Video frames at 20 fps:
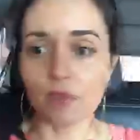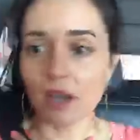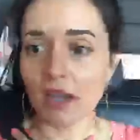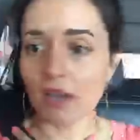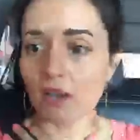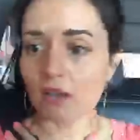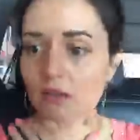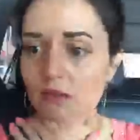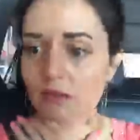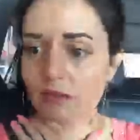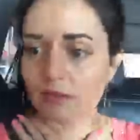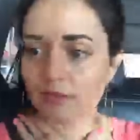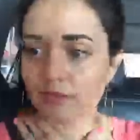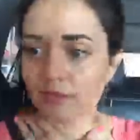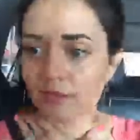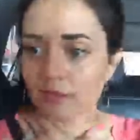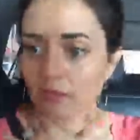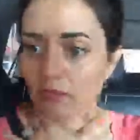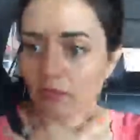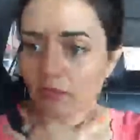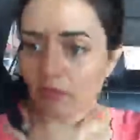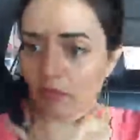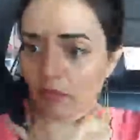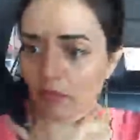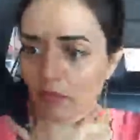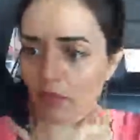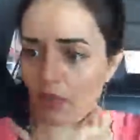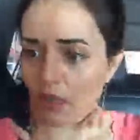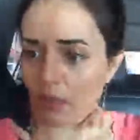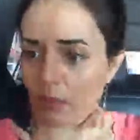Wow.
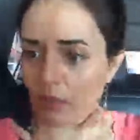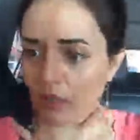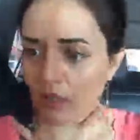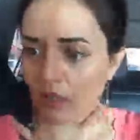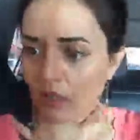Oh my